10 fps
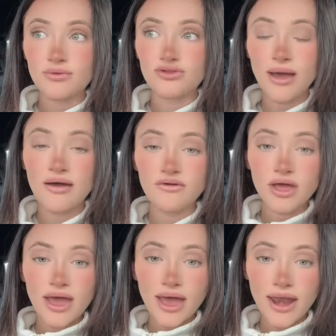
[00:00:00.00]
to have
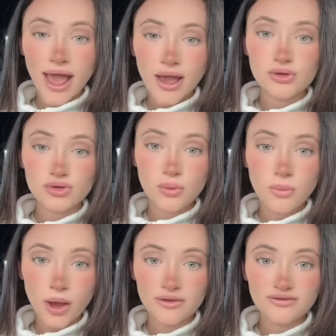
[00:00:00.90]
an actual
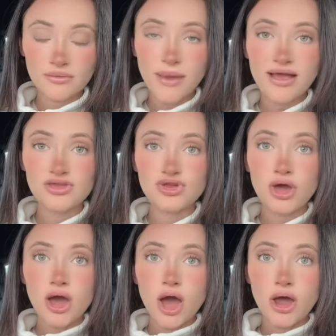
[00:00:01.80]
boxing match
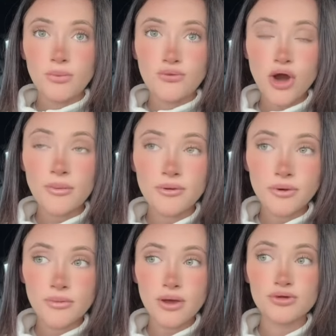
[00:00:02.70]
and a proper
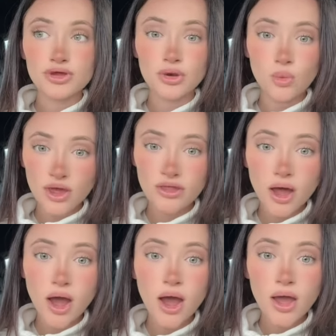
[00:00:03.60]
promotion with
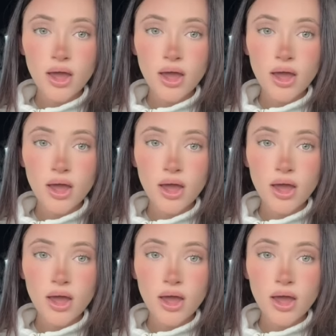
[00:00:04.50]
her.